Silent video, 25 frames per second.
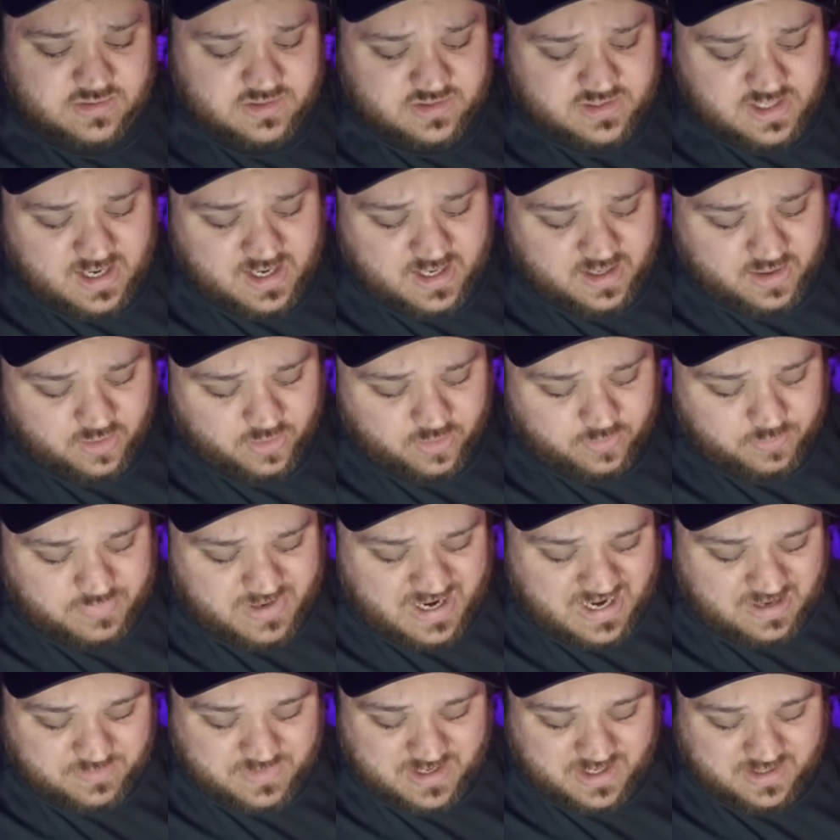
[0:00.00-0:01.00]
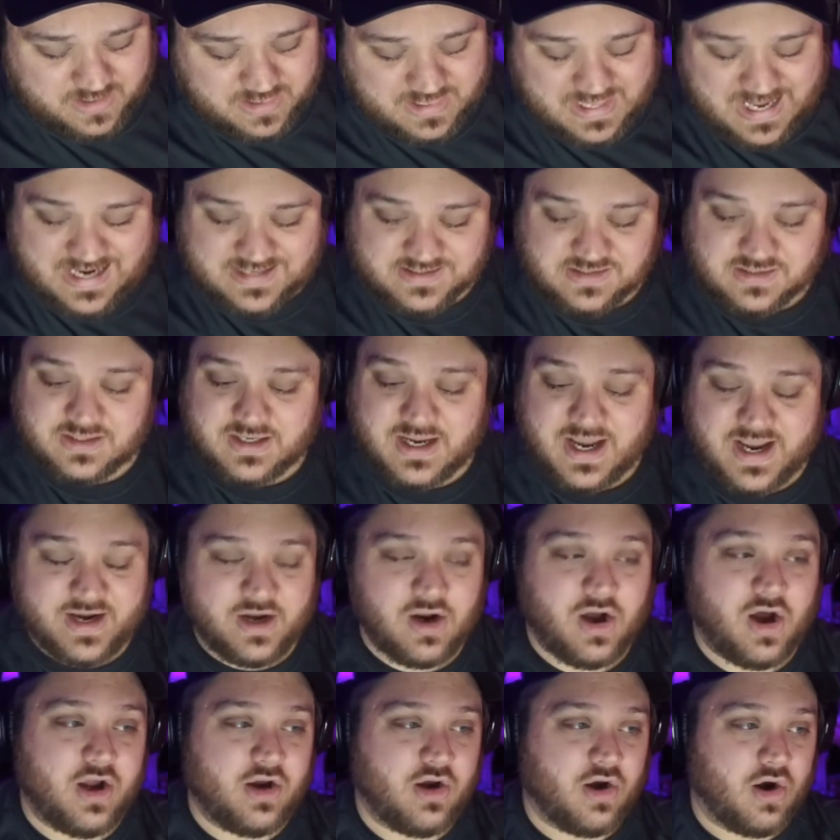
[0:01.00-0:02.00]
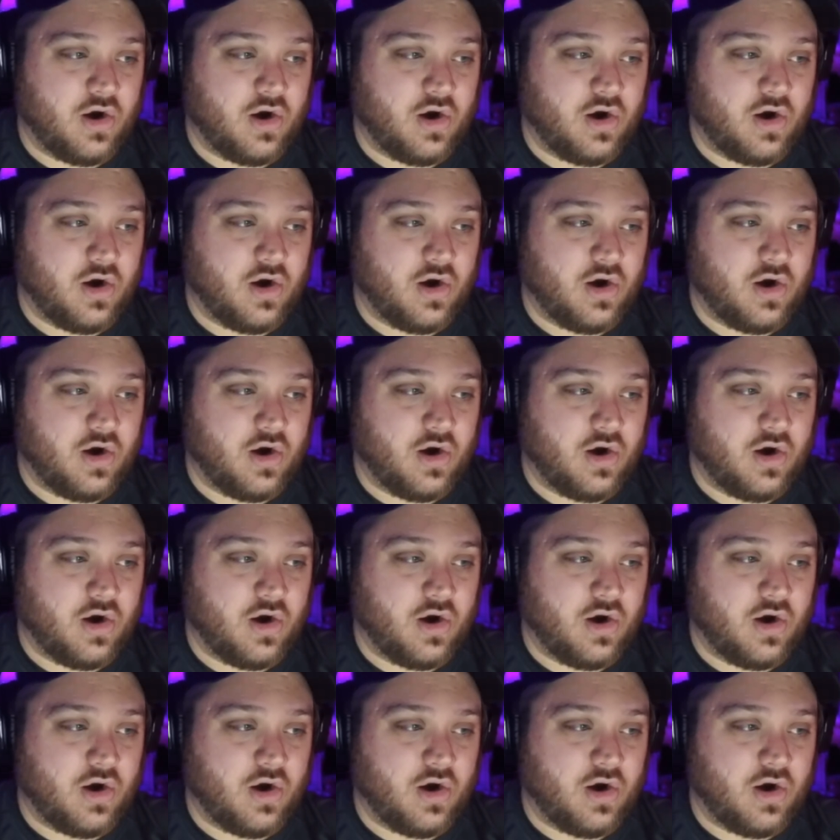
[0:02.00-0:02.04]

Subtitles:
style Batman Last Night on